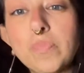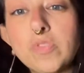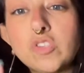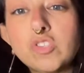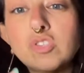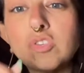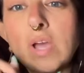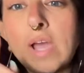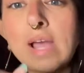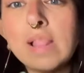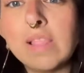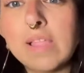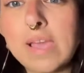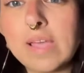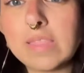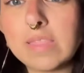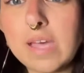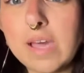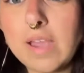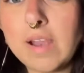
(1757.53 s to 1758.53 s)
So I
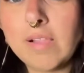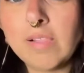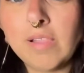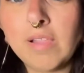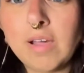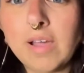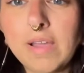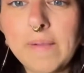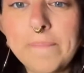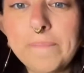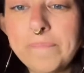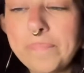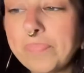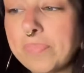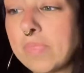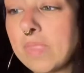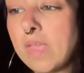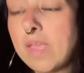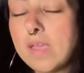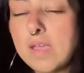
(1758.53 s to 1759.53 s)
like that a lot.
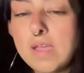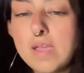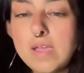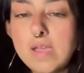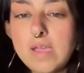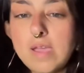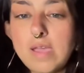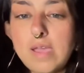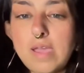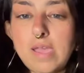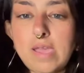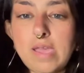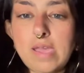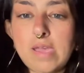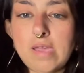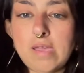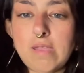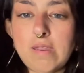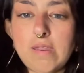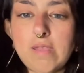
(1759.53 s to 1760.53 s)

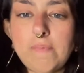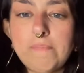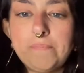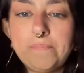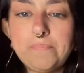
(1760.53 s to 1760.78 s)
And